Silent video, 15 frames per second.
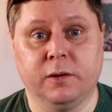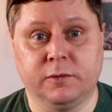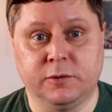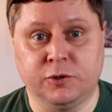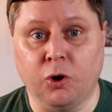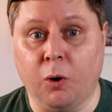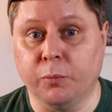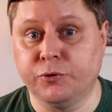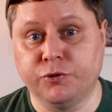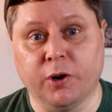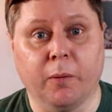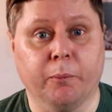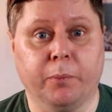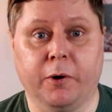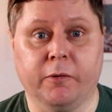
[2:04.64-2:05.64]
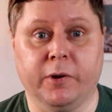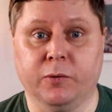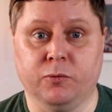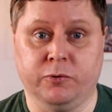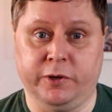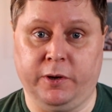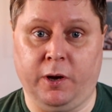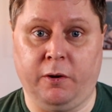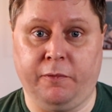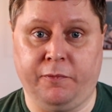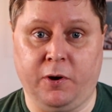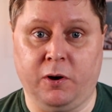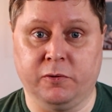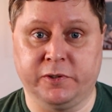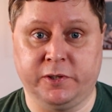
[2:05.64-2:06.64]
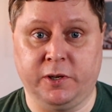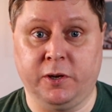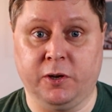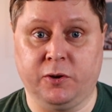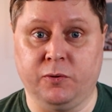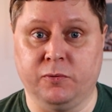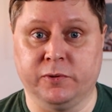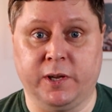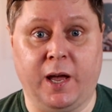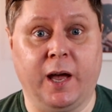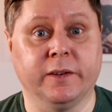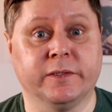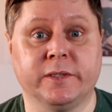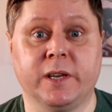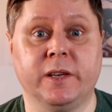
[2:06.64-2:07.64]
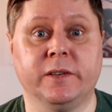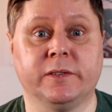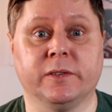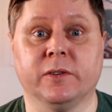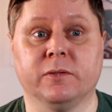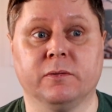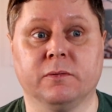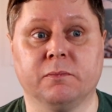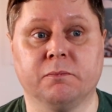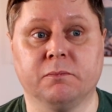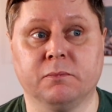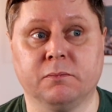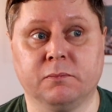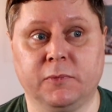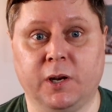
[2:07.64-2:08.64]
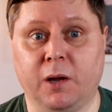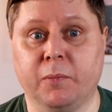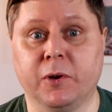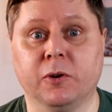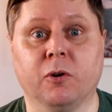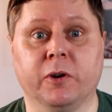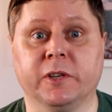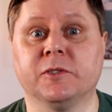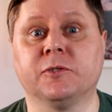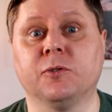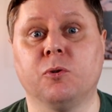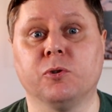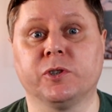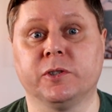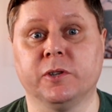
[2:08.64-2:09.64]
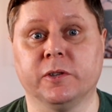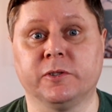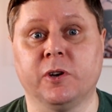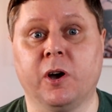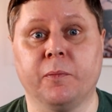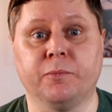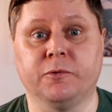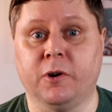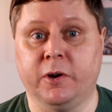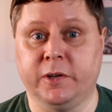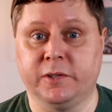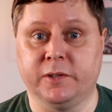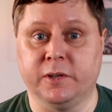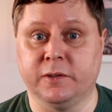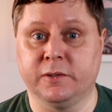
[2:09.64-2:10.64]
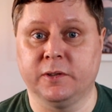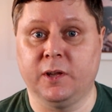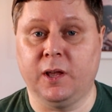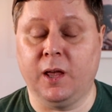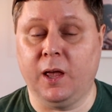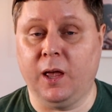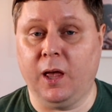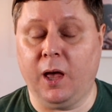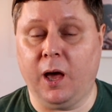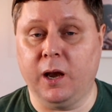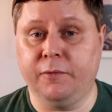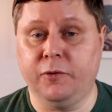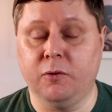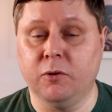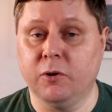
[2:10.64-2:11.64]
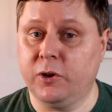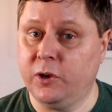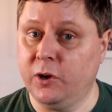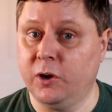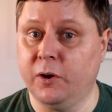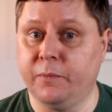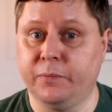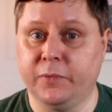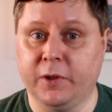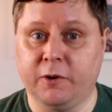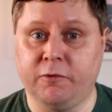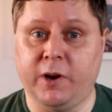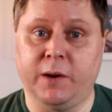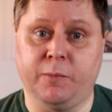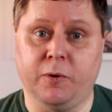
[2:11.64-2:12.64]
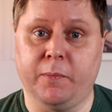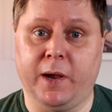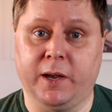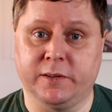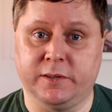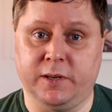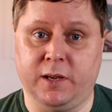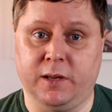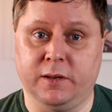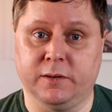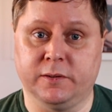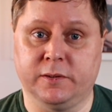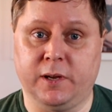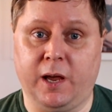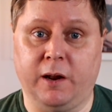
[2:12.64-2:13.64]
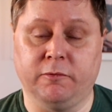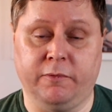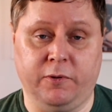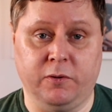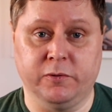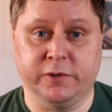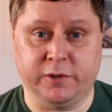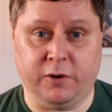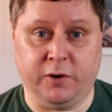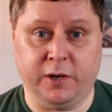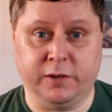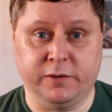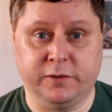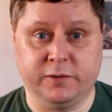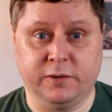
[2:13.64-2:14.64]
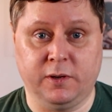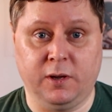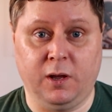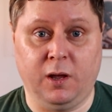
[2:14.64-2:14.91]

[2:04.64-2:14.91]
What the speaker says: top trumper in audiophile circles at decent, but not extortionate type prices. And if you look at credible magazines and review sites,